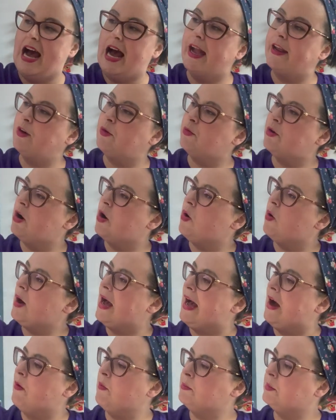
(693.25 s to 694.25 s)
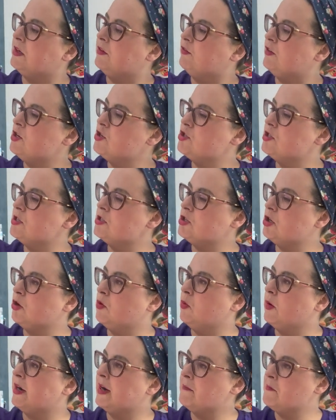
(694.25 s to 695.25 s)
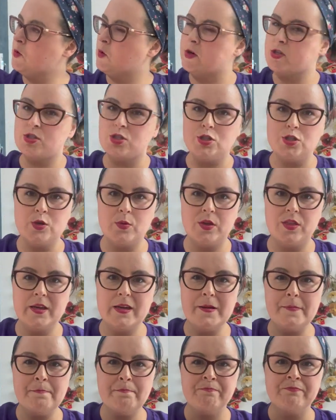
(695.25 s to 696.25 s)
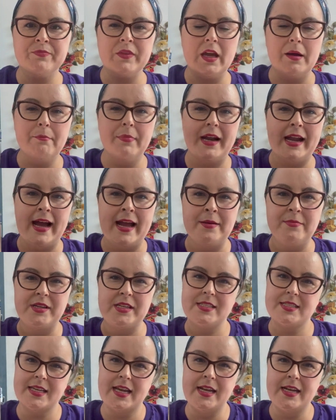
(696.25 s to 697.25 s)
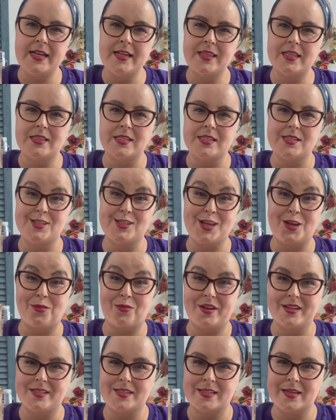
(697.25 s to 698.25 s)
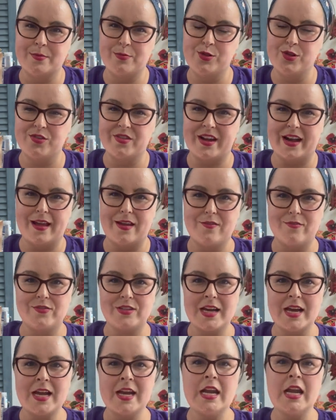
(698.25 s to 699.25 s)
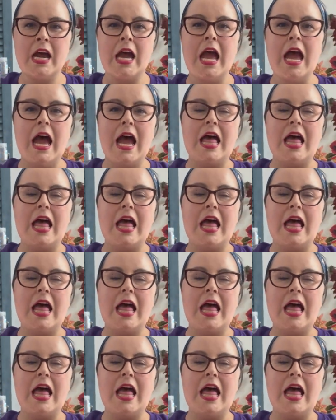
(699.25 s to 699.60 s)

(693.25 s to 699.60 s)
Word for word: I don't know how I'm going to finish this or what I'm going to do with it, but I'm excited that this is a red sampler that I have done.